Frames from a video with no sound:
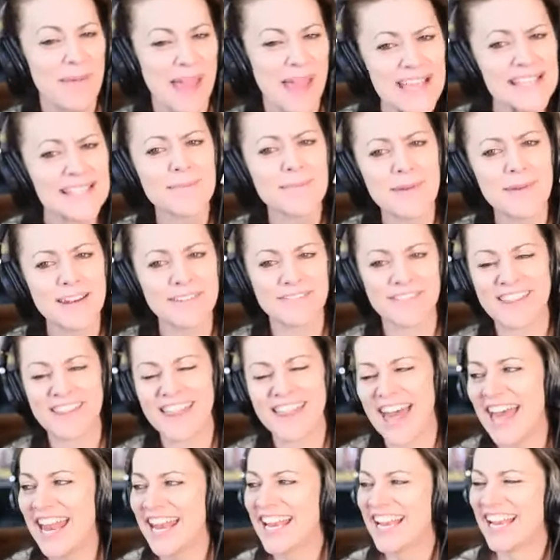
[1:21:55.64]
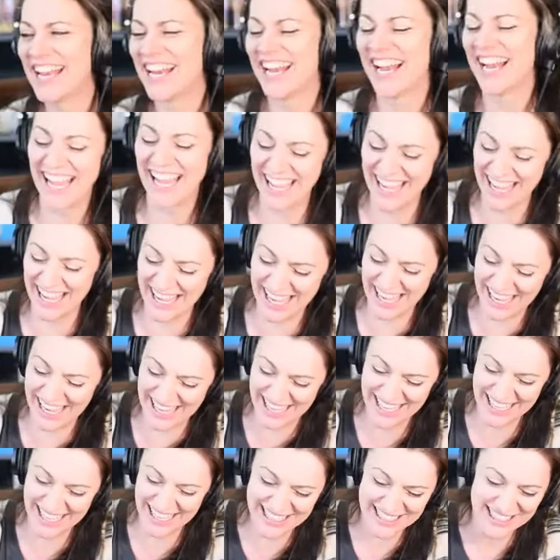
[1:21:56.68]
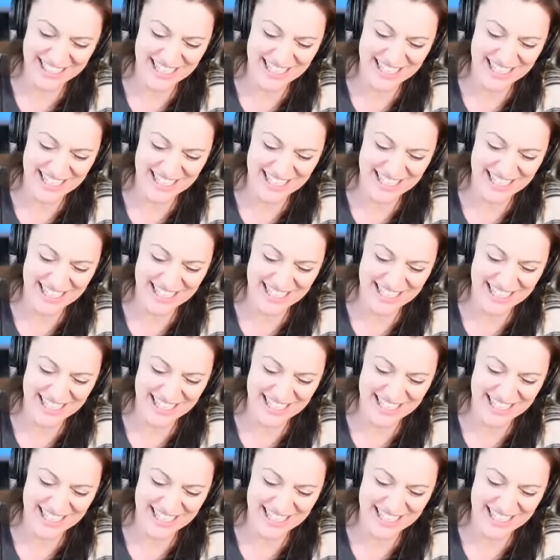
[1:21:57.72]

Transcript: pay somebody for that. I know.